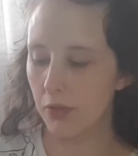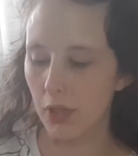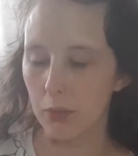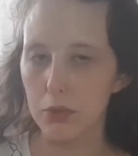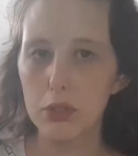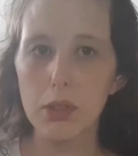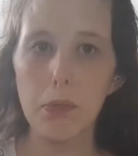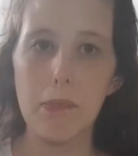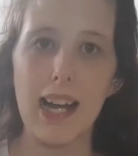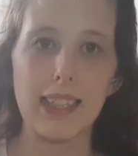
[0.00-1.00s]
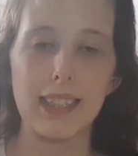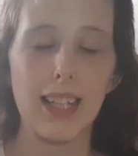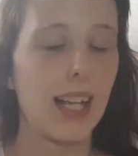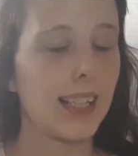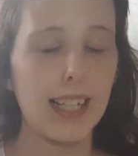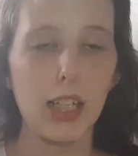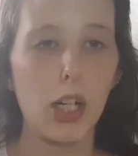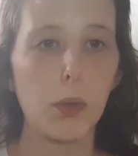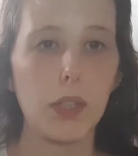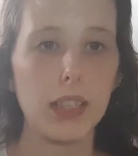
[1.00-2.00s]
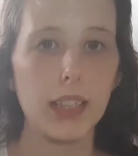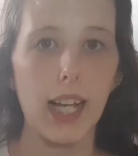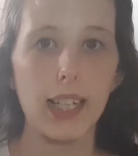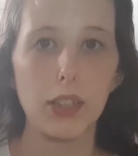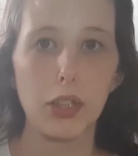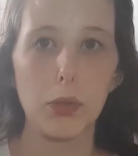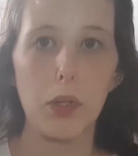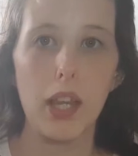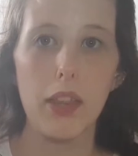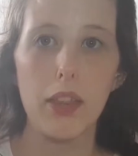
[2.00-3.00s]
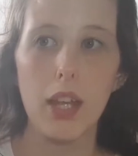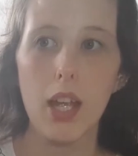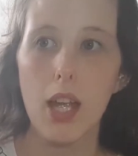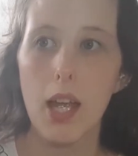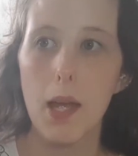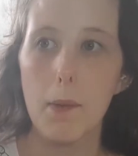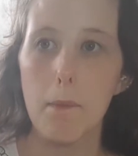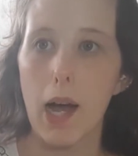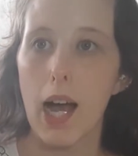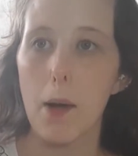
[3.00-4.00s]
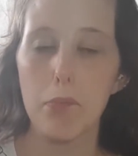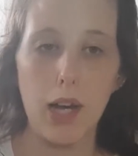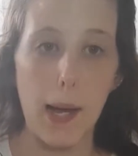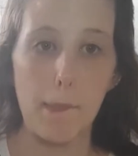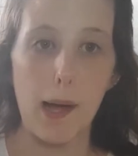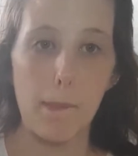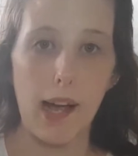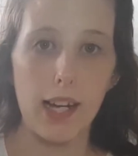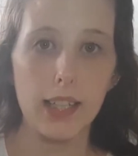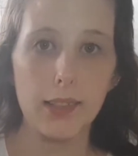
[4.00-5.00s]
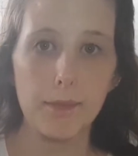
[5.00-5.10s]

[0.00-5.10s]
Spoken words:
So I'm just recommending, like always, like I do with my Primark bag,